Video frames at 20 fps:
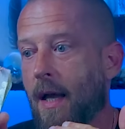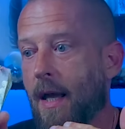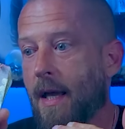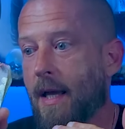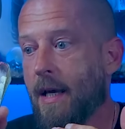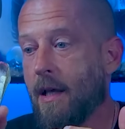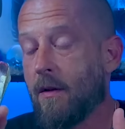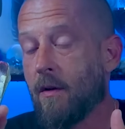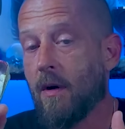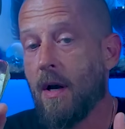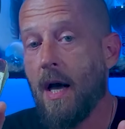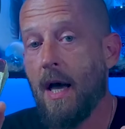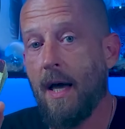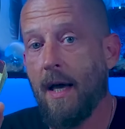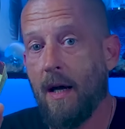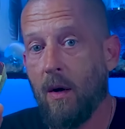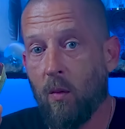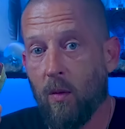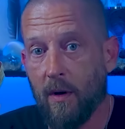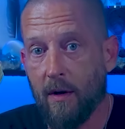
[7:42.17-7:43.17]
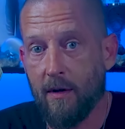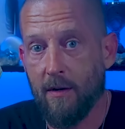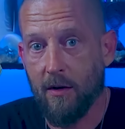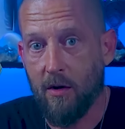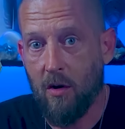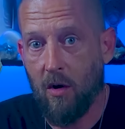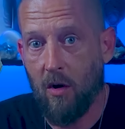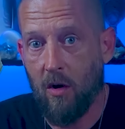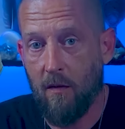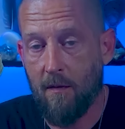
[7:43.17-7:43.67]
either A, we're going to
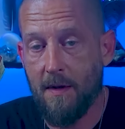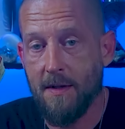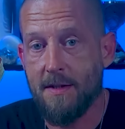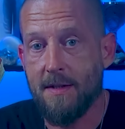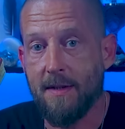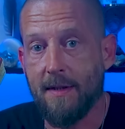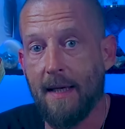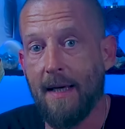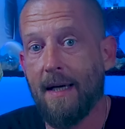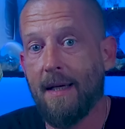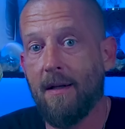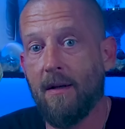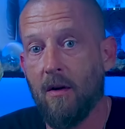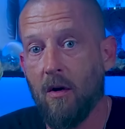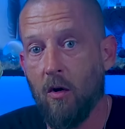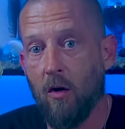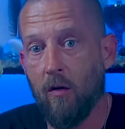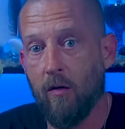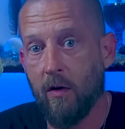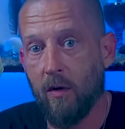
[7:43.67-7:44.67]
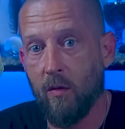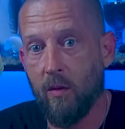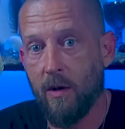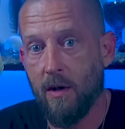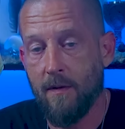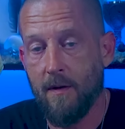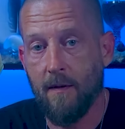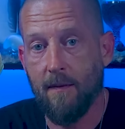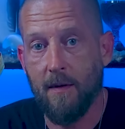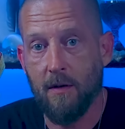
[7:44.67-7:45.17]
call this dead and over
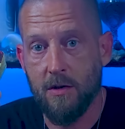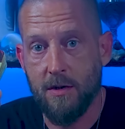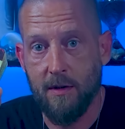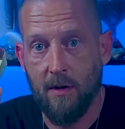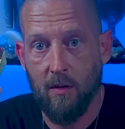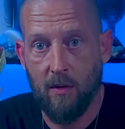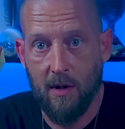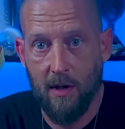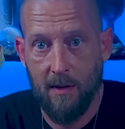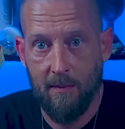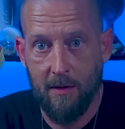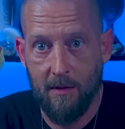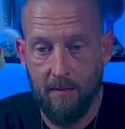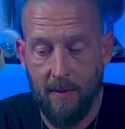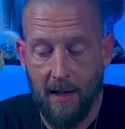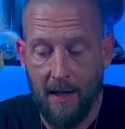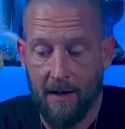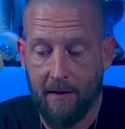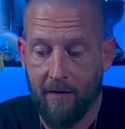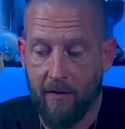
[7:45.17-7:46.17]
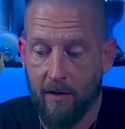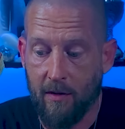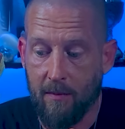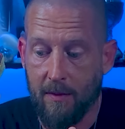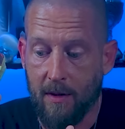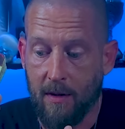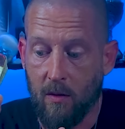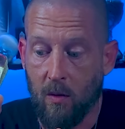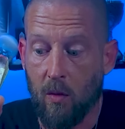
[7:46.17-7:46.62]
with and there's no coming back from it,